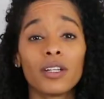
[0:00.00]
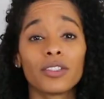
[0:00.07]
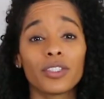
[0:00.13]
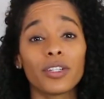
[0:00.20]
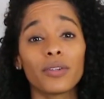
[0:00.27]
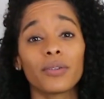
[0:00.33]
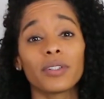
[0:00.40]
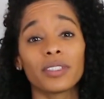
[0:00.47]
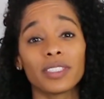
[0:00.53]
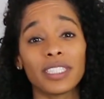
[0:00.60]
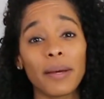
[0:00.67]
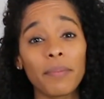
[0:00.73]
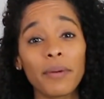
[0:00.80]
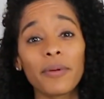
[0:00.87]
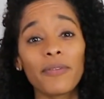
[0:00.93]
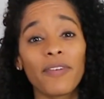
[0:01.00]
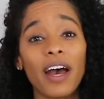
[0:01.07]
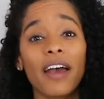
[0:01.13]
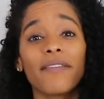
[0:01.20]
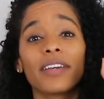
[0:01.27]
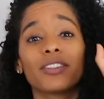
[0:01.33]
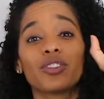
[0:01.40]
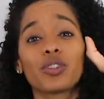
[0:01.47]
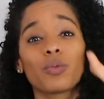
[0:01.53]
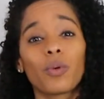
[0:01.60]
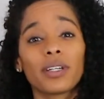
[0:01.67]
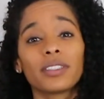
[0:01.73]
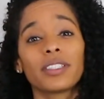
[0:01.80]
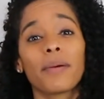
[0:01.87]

So step number 5 is you'll want